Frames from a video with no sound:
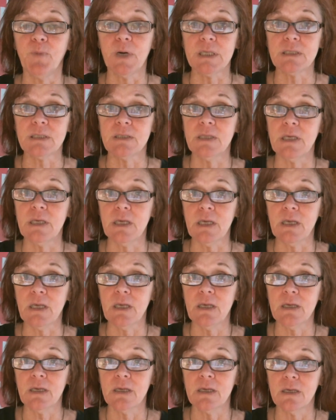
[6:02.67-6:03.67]
But
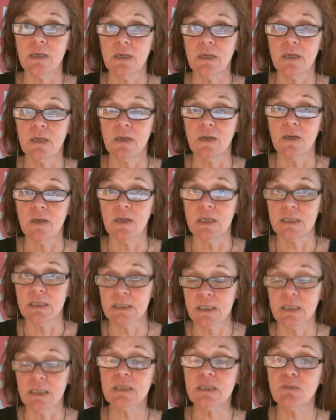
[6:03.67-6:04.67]

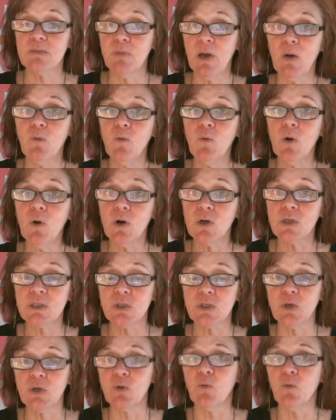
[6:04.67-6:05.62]
it's going to smell worse.